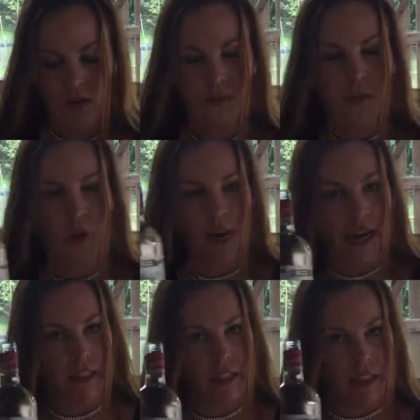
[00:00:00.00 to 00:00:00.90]
4
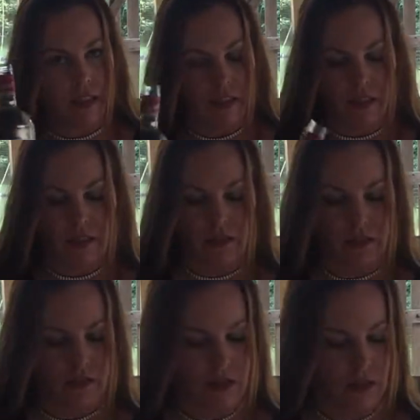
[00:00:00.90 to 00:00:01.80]
ounces
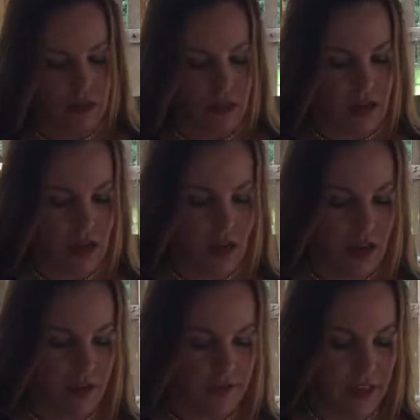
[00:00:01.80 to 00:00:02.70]

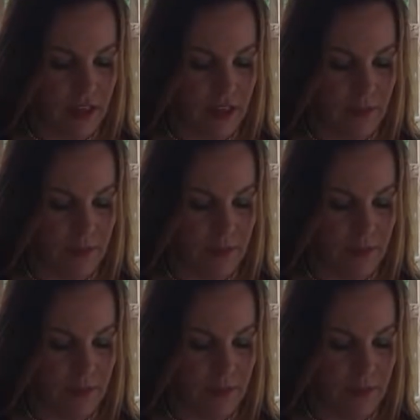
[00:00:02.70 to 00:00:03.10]
of the